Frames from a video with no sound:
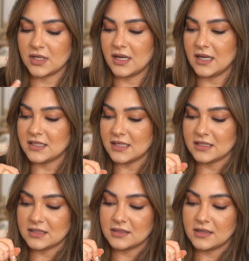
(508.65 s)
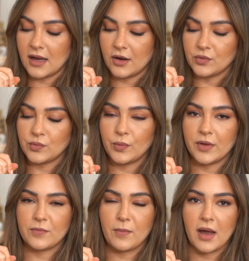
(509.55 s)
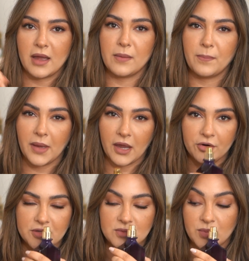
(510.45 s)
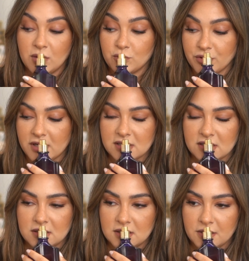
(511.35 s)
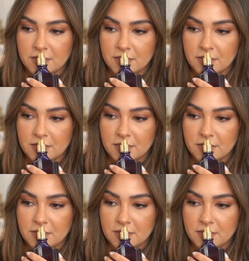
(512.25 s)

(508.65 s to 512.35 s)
and I tested it out with my parents being present.